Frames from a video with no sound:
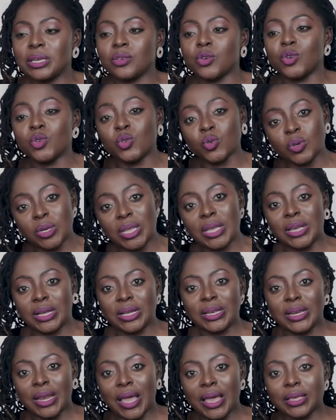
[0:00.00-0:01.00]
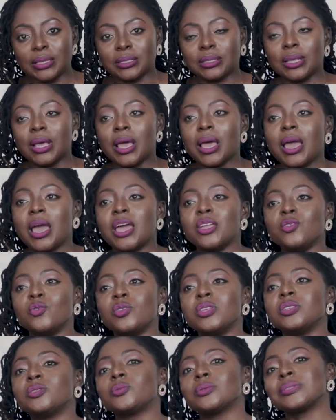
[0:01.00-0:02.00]
uniqueness, and you
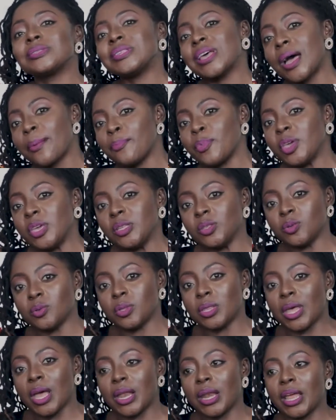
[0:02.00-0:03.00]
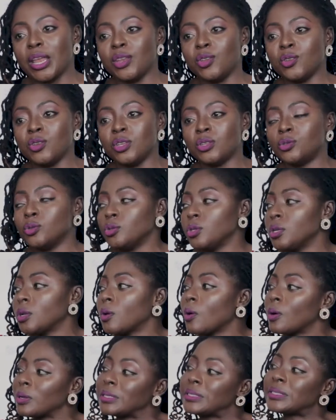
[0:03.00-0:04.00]
need to tap into that, and you need to do
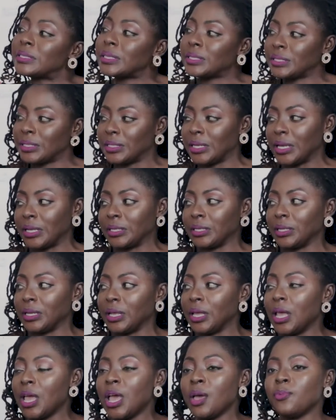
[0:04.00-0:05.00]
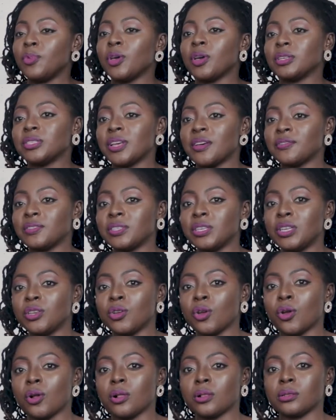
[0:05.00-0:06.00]
it consistently. Because I've seen
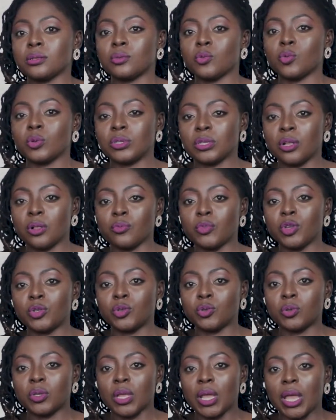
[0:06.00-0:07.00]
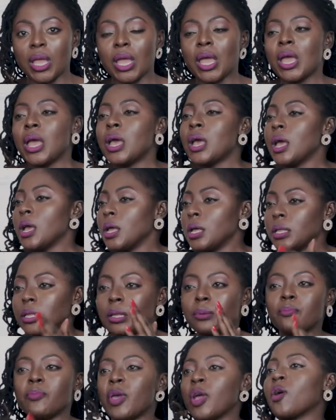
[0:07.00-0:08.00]
girls who tell me today,
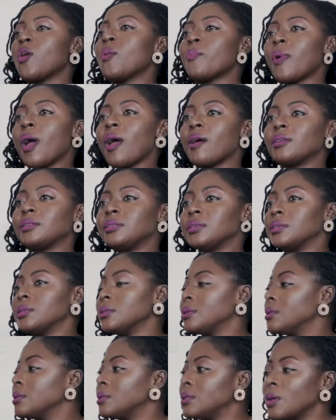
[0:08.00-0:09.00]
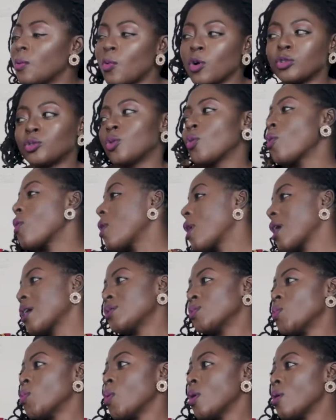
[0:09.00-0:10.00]
makeup artists, they want to conquer
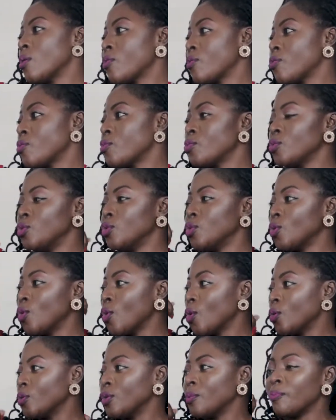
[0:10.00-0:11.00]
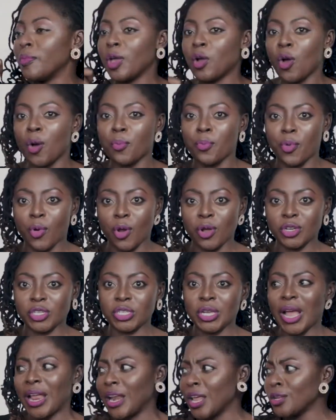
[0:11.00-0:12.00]
the world through, you know, the makeup brush,
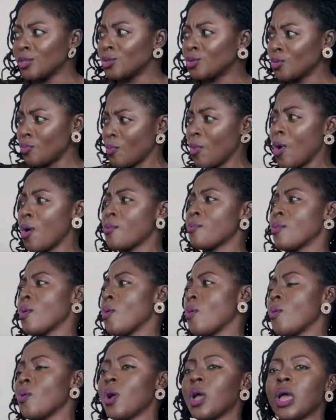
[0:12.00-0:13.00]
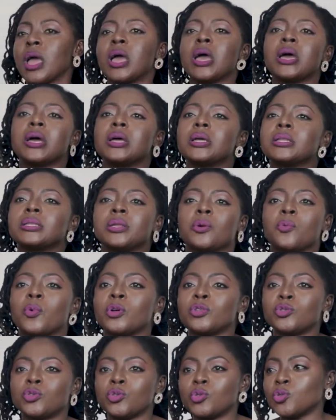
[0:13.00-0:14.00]
and then tomorrow they
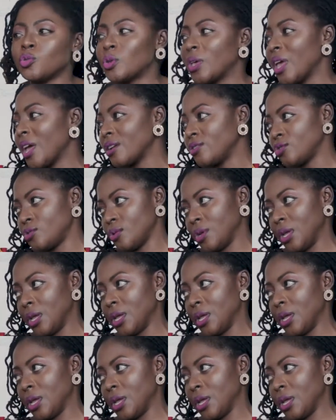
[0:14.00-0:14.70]
want to do catering.